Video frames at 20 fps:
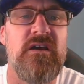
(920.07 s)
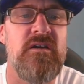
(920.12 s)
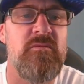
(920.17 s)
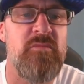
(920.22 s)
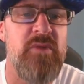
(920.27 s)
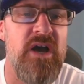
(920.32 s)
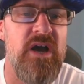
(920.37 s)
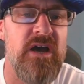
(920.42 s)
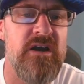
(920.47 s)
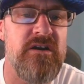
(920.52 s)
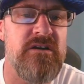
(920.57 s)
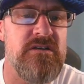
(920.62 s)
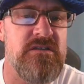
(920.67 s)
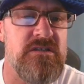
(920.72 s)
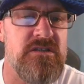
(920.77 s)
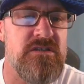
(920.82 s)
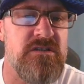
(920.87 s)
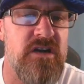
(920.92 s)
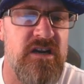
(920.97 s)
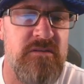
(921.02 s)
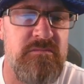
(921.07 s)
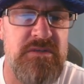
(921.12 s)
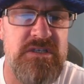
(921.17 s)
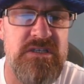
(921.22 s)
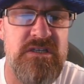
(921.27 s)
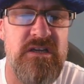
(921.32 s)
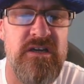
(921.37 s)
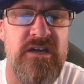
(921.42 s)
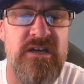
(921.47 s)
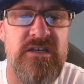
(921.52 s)
Pattern is stripes,
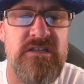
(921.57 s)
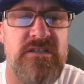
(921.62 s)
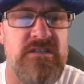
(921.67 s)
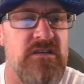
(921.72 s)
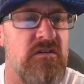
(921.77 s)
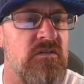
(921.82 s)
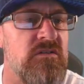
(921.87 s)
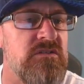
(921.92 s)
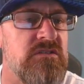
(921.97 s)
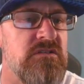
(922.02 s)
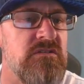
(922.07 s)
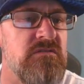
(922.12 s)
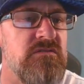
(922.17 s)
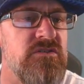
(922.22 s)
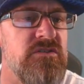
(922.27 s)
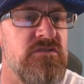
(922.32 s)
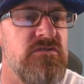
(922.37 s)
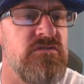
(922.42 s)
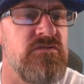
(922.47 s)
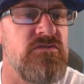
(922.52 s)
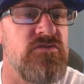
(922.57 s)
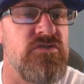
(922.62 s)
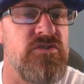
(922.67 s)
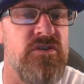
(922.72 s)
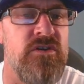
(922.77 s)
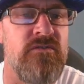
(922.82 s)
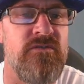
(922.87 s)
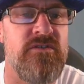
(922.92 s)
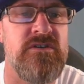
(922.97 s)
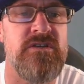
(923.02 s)
nice. Also
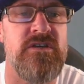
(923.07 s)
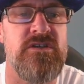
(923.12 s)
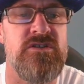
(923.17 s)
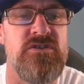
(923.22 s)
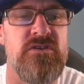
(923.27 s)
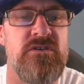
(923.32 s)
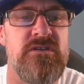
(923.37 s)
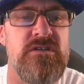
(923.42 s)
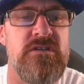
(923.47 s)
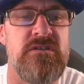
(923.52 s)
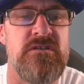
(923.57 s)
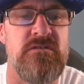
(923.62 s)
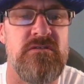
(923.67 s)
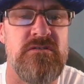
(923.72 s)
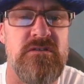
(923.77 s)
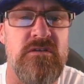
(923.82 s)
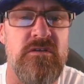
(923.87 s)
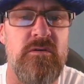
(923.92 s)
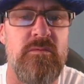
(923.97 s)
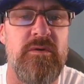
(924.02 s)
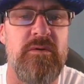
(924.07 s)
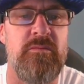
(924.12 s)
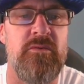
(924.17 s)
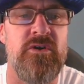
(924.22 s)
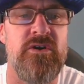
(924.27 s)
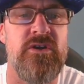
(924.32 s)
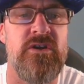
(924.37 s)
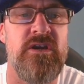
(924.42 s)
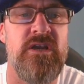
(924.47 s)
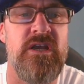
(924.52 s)
University of Georgia, so it's a little bit
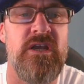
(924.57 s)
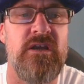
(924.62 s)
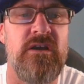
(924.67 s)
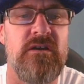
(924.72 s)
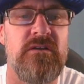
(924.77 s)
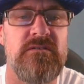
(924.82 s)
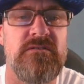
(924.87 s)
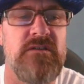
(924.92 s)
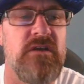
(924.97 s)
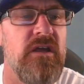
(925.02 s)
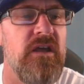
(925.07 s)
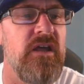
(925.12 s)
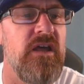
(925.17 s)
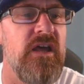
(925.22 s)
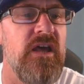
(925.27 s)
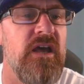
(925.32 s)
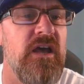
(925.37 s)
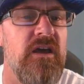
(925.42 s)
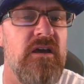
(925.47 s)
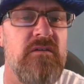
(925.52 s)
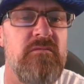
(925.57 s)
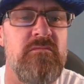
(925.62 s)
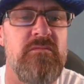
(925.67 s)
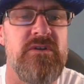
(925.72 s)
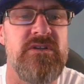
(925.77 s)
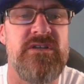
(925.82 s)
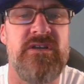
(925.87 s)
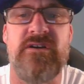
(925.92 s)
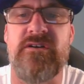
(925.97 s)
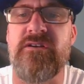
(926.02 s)
more unique.
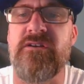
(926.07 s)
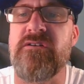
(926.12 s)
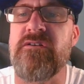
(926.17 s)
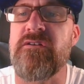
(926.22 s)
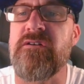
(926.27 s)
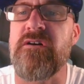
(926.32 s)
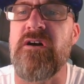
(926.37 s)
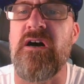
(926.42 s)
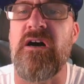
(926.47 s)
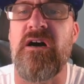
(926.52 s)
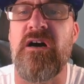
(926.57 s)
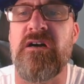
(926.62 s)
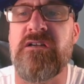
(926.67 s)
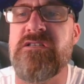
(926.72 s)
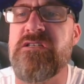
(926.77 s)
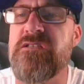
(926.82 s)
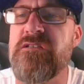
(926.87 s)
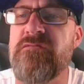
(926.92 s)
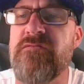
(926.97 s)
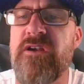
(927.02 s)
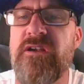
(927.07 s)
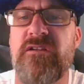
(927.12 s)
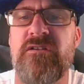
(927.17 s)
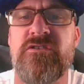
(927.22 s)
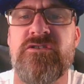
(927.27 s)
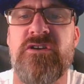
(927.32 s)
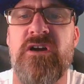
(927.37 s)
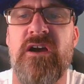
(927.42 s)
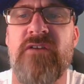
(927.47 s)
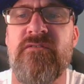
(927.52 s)
Material, just a regular
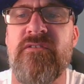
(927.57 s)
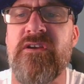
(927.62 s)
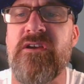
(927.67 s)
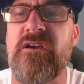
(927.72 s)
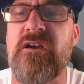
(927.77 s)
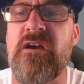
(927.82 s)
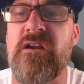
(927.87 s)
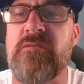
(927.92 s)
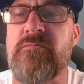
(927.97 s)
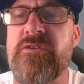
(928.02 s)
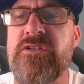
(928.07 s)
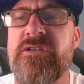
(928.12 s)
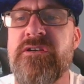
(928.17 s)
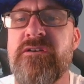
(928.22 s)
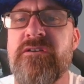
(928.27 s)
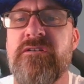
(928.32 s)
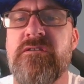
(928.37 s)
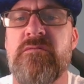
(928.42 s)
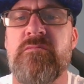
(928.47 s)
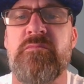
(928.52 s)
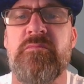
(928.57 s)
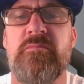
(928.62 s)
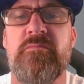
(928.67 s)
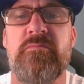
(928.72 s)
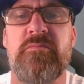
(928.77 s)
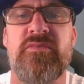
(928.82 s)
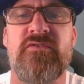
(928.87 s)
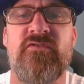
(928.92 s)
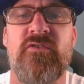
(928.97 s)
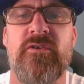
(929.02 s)
dry fit kind of material,
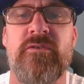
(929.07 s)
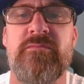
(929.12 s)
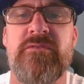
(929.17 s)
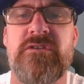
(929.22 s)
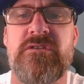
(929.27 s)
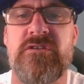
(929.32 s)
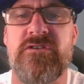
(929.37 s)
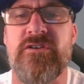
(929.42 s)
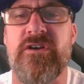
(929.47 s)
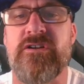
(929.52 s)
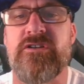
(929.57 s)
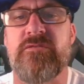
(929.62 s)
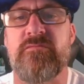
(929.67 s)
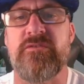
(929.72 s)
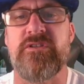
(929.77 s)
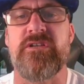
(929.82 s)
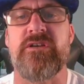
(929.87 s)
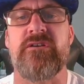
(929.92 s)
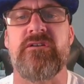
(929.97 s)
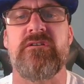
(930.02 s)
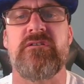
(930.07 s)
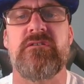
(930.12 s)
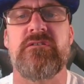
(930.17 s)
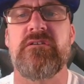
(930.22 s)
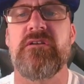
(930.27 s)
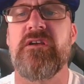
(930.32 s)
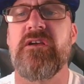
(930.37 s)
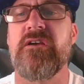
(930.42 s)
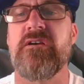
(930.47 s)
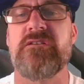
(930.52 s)
performance stretch material.
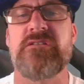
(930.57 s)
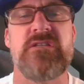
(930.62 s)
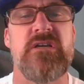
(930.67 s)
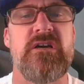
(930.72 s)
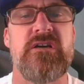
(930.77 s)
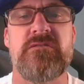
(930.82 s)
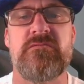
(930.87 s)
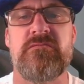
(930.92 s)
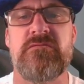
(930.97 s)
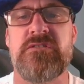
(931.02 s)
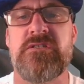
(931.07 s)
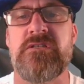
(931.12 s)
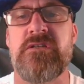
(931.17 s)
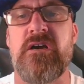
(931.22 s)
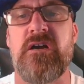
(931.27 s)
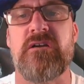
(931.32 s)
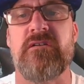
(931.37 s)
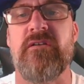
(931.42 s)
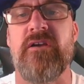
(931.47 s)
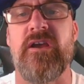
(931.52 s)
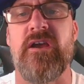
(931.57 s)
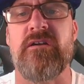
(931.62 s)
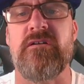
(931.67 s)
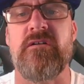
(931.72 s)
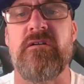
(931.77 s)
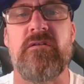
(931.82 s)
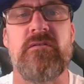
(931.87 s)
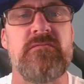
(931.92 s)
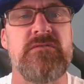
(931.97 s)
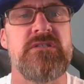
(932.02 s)
Size was not great at
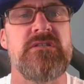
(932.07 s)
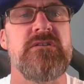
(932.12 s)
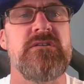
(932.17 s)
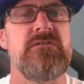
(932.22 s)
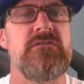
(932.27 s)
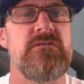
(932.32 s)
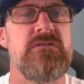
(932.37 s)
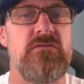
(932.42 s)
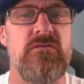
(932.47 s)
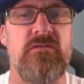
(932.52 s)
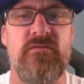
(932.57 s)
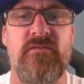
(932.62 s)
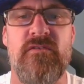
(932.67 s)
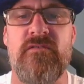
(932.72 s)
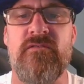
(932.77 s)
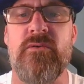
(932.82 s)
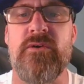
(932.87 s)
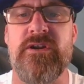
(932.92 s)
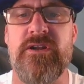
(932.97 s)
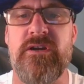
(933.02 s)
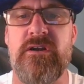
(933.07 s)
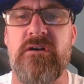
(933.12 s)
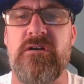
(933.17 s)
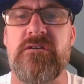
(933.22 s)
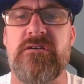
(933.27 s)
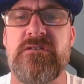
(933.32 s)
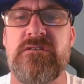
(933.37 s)
all. Still sold for $40.